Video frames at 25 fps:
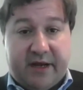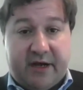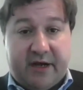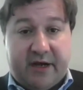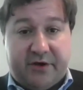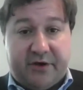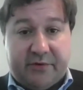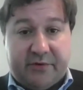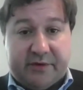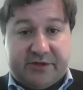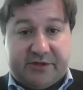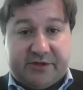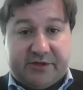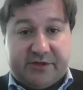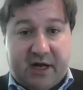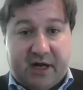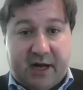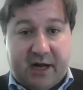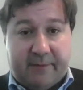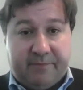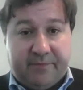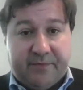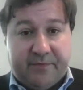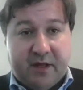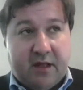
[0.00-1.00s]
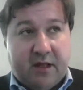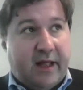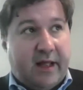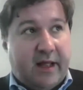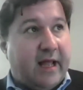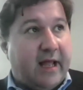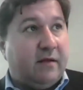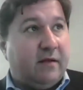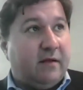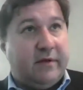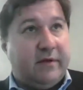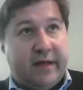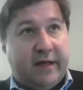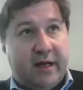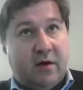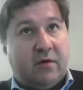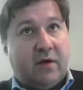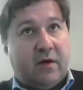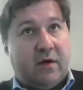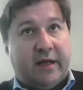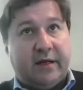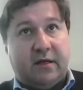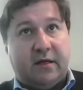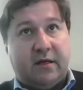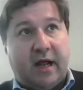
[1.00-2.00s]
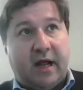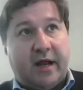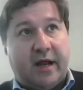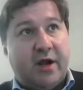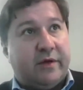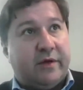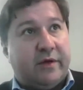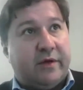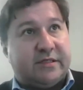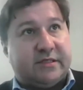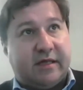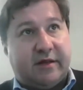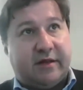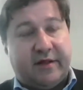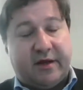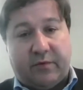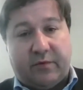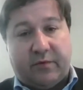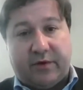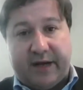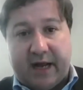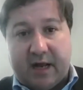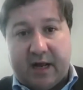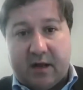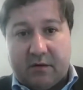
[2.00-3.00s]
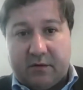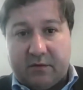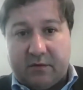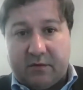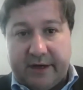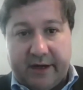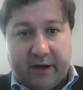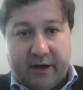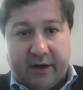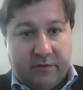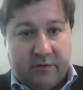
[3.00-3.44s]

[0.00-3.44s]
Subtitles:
in and do its job. And, I know I think we're down,